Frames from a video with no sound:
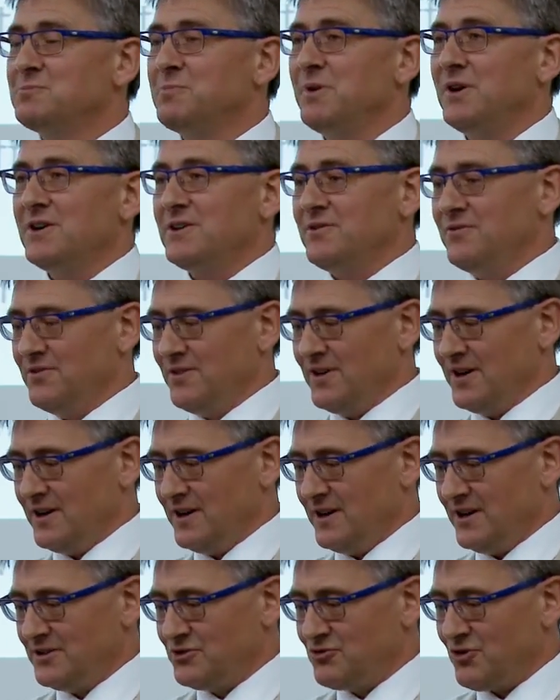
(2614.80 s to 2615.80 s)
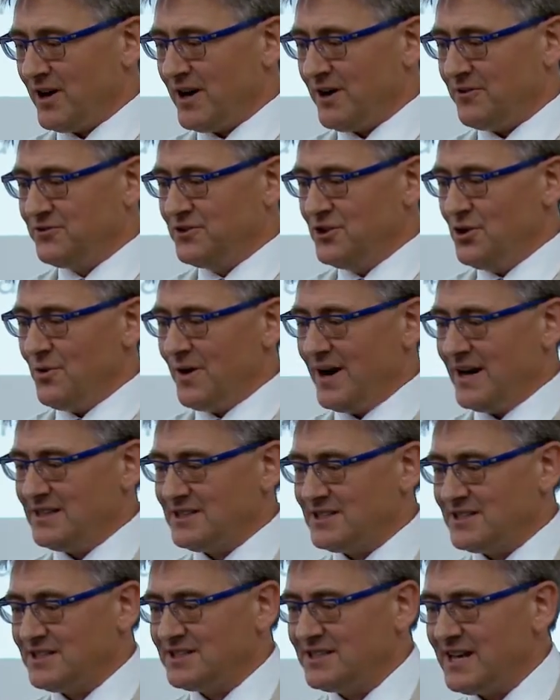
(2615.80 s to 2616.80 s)
as part of the draft
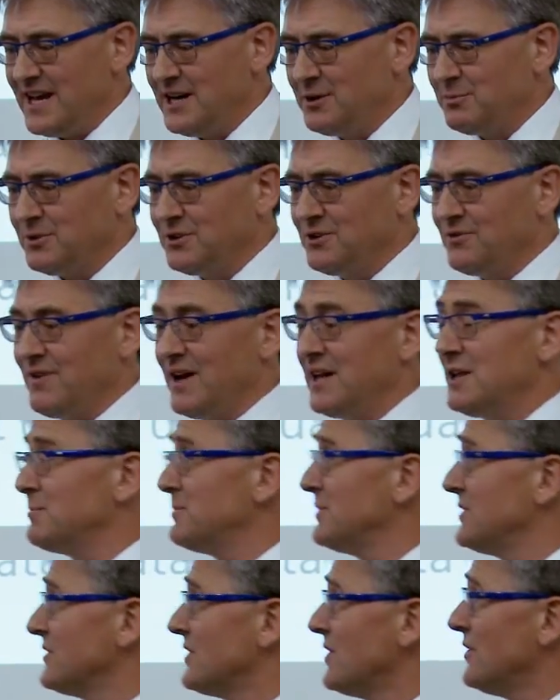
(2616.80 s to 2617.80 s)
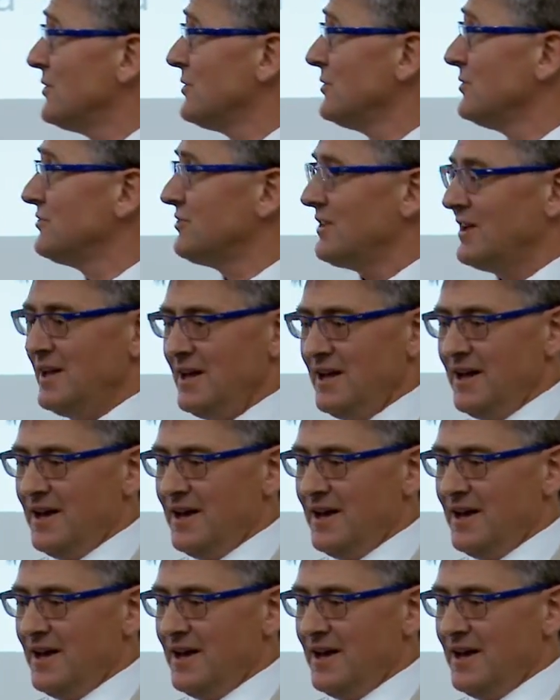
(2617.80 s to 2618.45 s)
UN Sustainable Development Goals.